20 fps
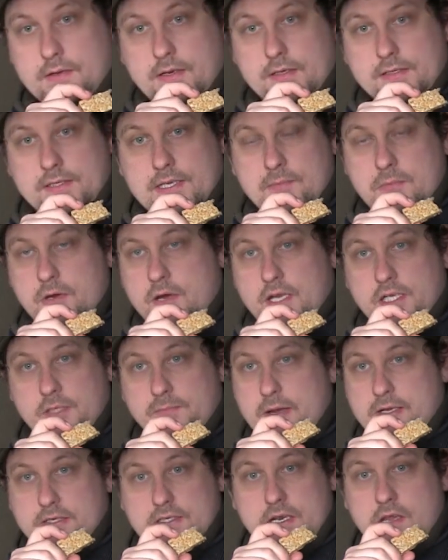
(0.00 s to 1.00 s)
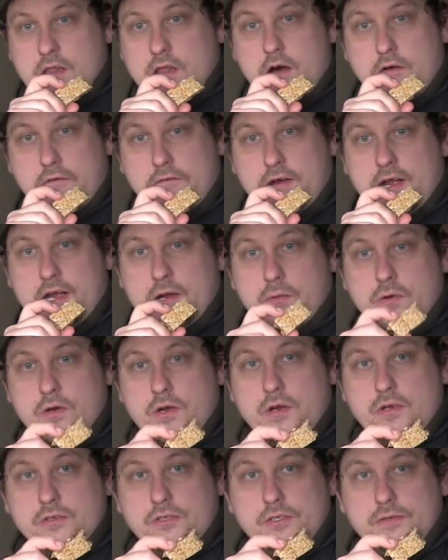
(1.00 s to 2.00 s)
So I'm not expecting a lot of
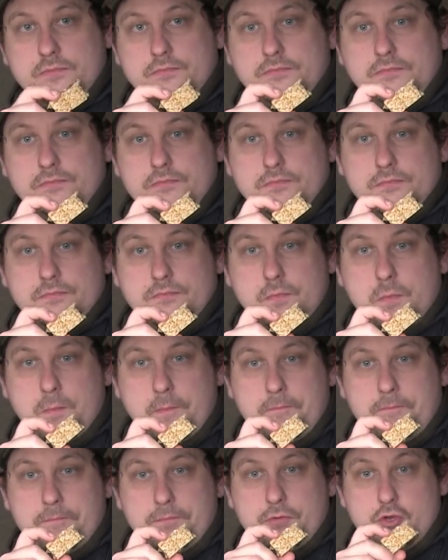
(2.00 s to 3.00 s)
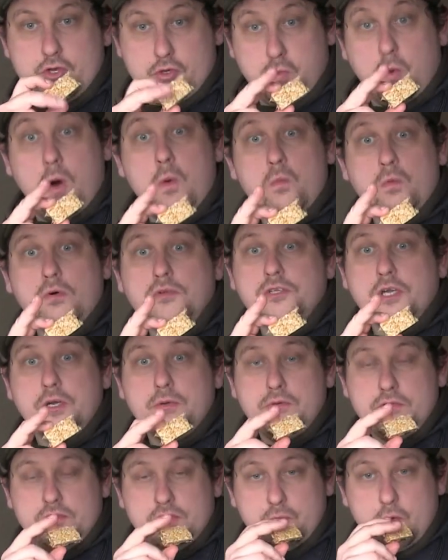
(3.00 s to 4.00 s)
fireworks. Just one will
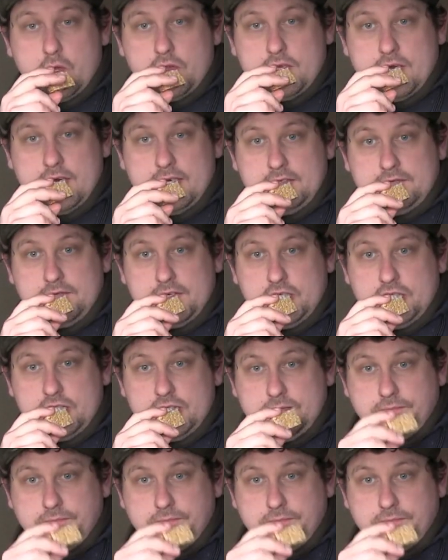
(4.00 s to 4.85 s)
do, just one nice fish.